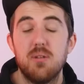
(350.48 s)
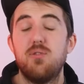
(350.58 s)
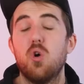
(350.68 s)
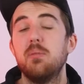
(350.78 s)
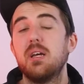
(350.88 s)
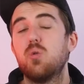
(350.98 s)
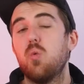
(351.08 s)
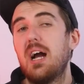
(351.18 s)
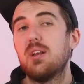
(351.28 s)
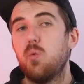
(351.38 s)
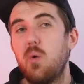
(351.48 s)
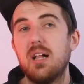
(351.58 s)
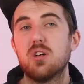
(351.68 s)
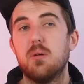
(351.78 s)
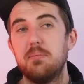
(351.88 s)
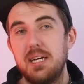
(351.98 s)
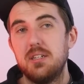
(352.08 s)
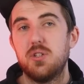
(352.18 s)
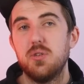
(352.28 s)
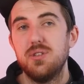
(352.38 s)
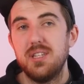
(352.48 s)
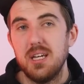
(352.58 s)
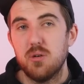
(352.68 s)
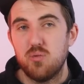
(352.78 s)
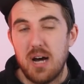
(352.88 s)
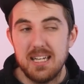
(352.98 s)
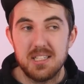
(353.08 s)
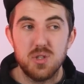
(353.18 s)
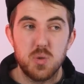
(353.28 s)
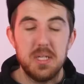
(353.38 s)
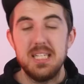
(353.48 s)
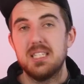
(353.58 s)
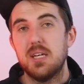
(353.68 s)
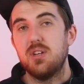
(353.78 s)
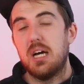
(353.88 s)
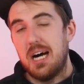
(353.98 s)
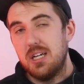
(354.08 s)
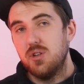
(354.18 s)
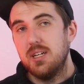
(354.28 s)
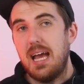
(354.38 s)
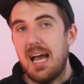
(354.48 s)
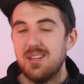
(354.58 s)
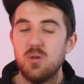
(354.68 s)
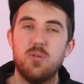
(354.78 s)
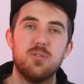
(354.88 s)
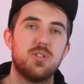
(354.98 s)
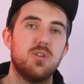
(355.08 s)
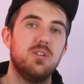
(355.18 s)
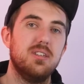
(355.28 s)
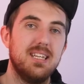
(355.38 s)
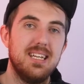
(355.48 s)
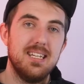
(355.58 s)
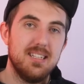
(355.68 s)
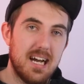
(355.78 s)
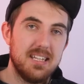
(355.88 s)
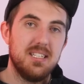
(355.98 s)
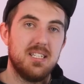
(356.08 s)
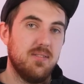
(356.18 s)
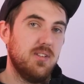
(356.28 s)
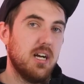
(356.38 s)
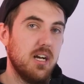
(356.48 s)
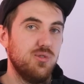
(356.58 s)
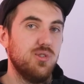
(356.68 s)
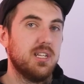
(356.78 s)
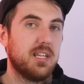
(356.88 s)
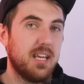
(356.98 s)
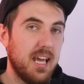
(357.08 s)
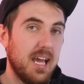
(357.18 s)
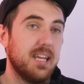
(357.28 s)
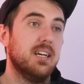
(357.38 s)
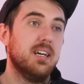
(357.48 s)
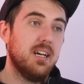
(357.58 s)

performing quite well compared to the Ryzen 2700 and then also the 9700K.